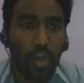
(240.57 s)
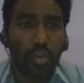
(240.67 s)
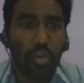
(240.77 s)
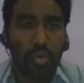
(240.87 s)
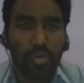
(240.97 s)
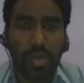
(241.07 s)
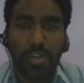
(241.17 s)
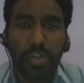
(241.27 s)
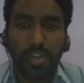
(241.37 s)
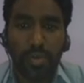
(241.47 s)
Two
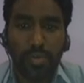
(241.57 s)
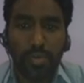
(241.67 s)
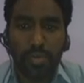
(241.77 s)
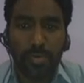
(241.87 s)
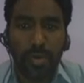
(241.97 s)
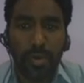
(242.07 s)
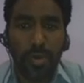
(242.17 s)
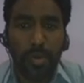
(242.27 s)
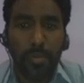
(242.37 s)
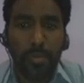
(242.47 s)
strategies used to
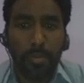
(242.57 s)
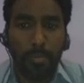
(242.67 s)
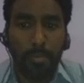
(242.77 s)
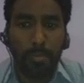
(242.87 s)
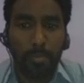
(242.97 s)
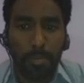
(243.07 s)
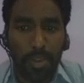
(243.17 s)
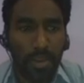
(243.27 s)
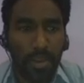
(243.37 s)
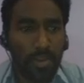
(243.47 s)

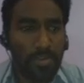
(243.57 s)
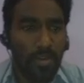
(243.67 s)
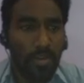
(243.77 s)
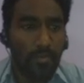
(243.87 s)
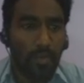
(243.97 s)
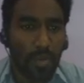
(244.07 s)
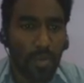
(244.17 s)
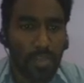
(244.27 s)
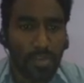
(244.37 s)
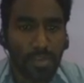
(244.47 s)
mitigate
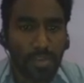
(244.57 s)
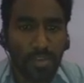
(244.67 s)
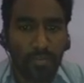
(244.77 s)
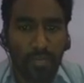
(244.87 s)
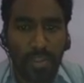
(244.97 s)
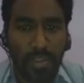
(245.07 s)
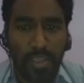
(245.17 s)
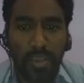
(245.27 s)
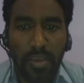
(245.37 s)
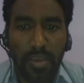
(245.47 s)
forecast risk with
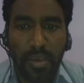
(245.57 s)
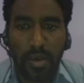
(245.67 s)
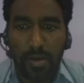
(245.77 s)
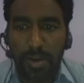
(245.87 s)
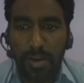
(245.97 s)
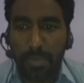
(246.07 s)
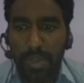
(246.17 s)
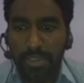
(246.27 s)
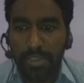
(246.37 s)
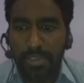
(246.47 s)
the right
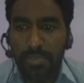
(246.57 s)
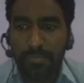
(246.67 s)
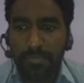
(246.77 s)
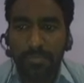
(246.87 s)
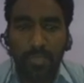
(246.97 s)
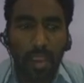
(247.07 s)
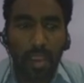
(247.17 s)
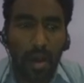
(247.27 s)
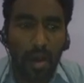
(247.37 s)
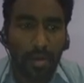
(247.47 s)
balance
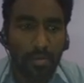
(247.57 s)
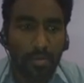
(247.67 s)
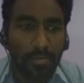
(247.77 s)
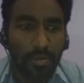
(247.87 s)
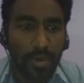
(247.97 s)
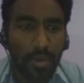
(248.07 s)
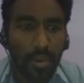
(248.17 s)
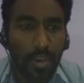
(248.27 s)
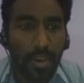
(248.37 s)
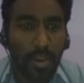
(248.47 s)
are
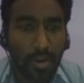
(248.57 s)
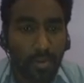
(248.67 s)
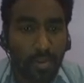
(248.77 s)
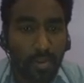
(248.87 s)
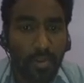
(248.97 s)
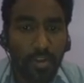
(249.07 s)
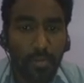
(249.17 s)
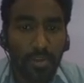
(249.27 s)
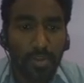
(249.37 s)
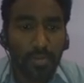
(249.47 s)
increasing the
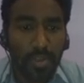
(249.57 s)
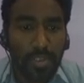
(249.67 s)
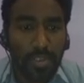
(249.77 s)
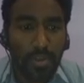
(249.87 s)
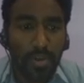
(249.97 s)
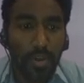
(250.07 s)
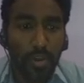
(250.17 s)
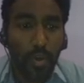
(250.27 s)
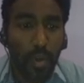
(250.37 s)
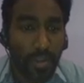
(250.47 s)
responsiveness,
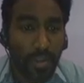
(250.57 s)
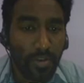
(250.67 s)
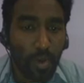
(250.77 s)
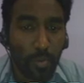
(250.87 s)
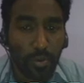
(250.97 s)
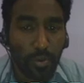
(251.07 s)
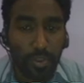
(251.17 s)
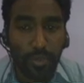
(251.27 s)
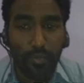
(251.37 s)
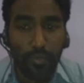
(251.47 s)
utilizing
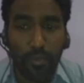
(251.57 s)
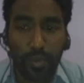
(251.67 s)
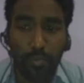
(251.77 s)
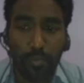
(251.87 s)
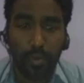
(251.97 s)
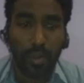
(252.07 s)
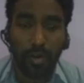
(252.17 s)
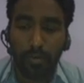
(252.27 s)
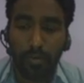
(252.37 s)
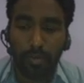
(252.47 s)
opportunity for the pooling
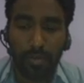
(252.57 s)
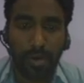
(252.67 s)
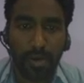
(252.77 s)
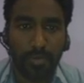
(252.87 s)
of demand.